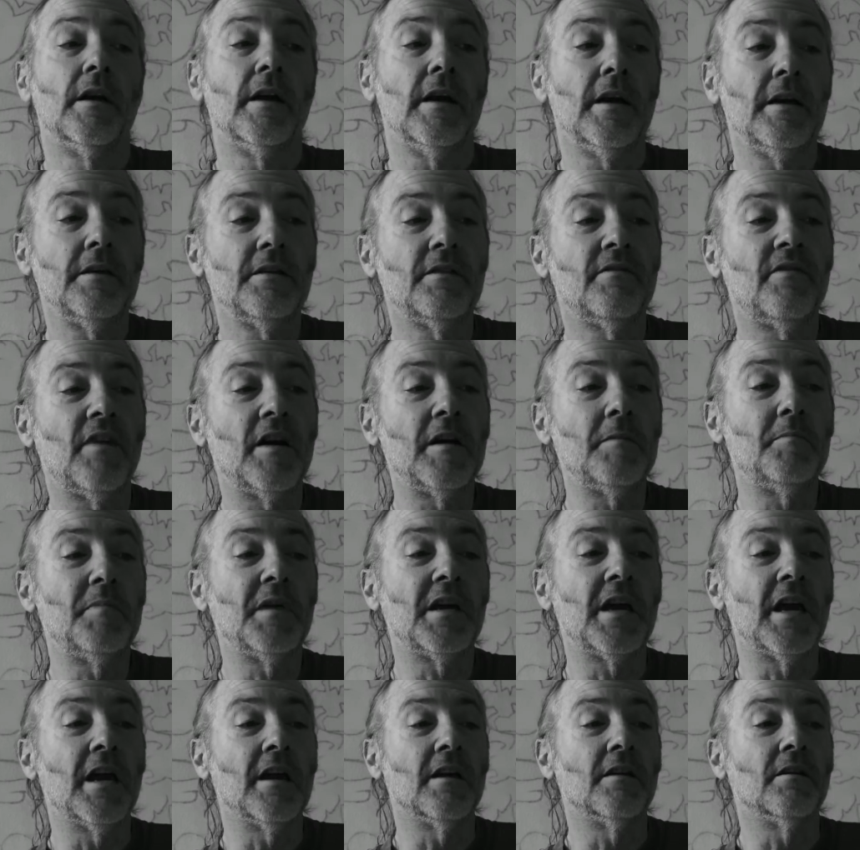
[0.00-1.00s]
And the fight
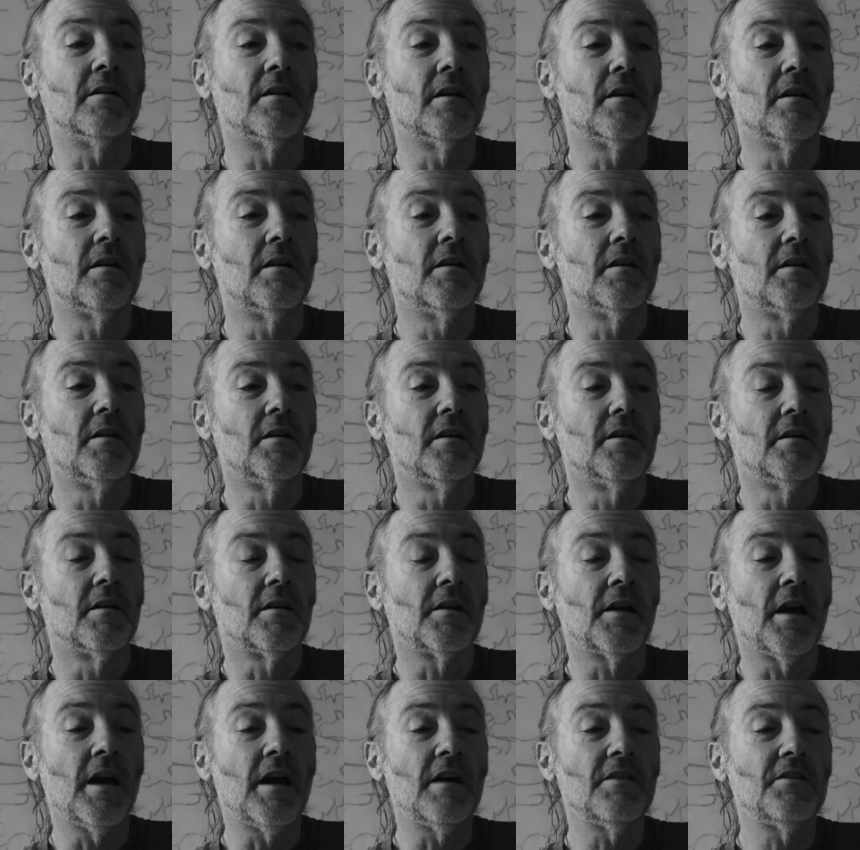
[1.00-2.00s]
began.
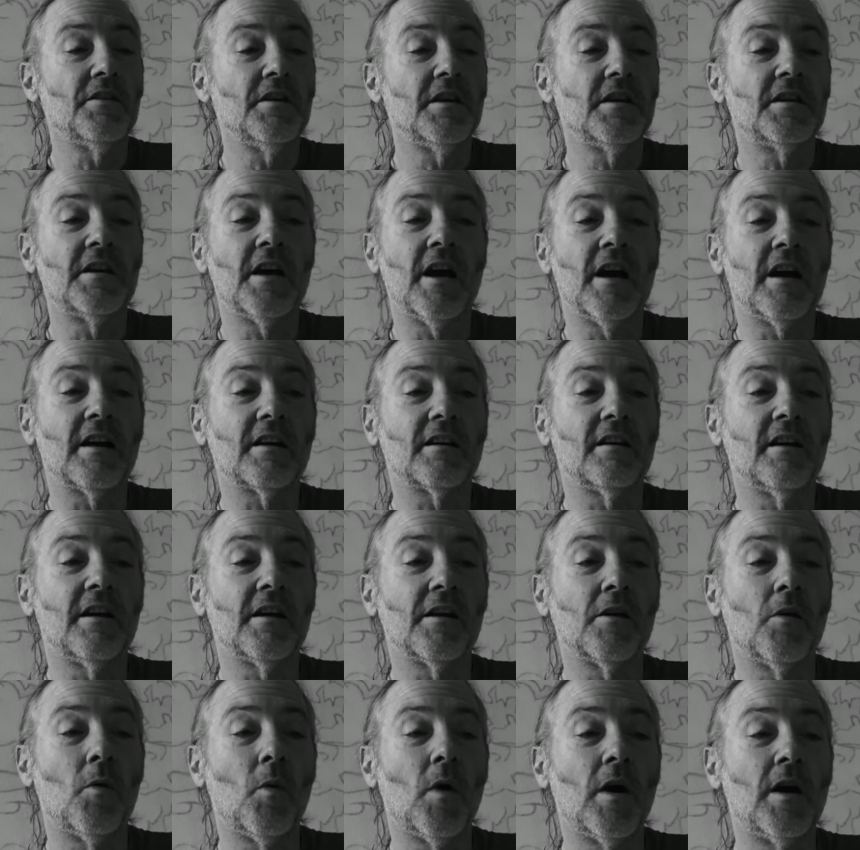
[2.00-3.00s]
Kathy attacked
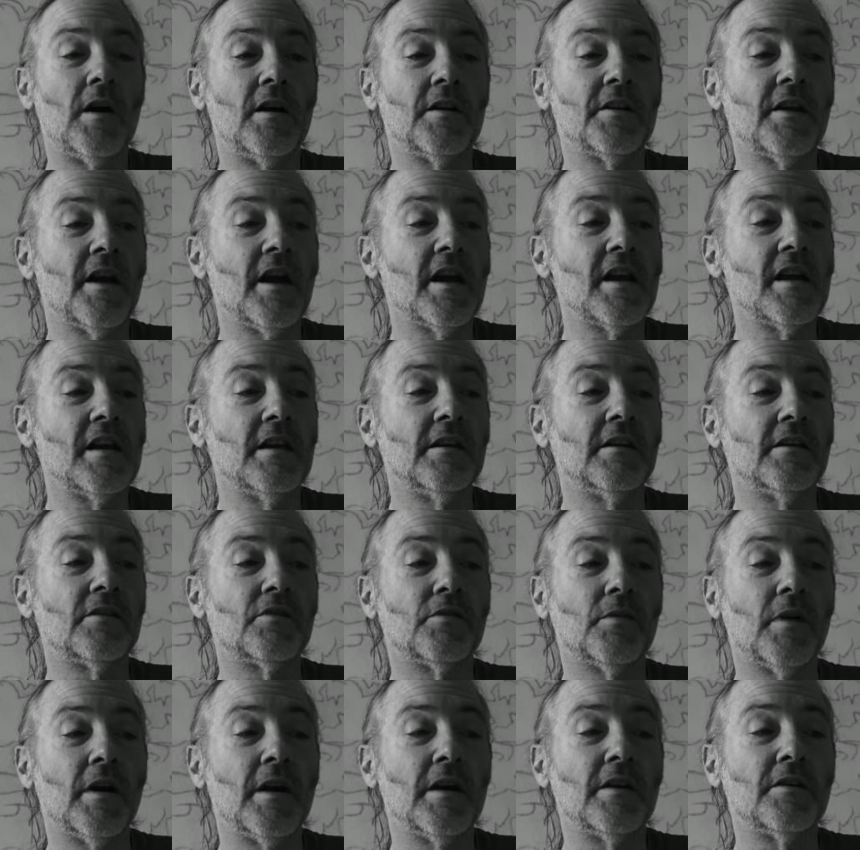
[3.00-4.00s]
like a wild hyena
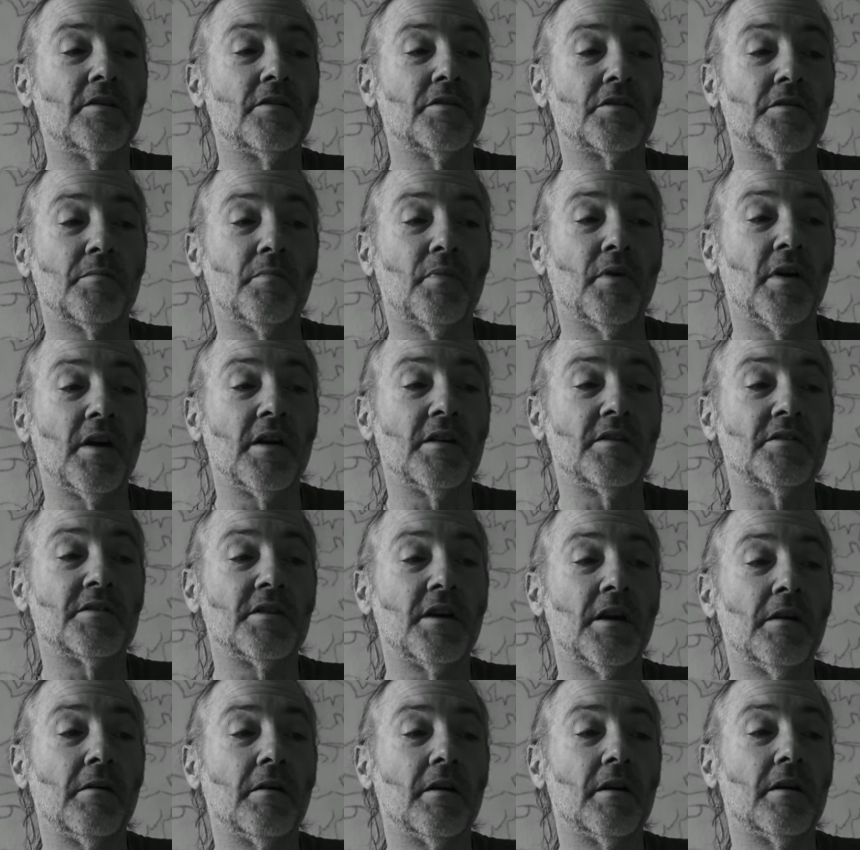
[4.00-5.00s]
trying to surprise
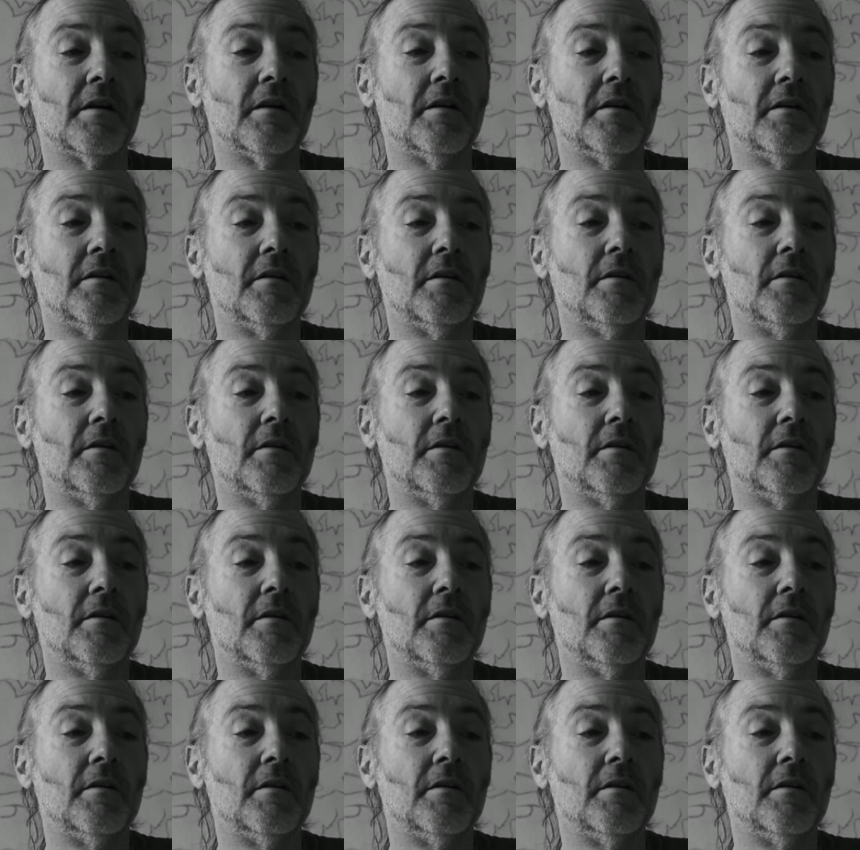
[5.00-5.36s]
Zara.